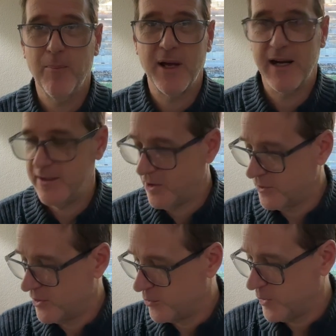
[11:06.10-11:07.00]
and I
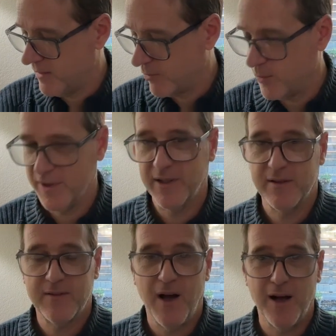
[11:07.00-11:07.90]
don't know that we ever really
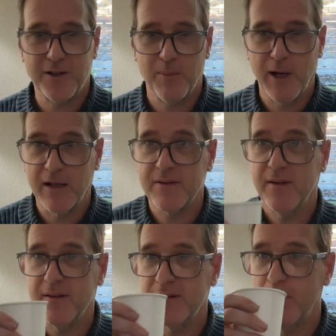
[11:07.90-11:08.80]
talked about
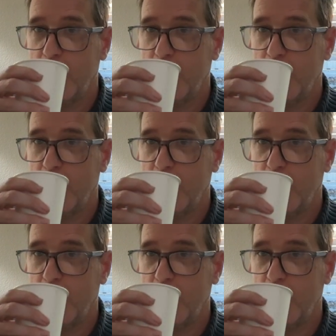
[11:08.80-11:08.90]
this.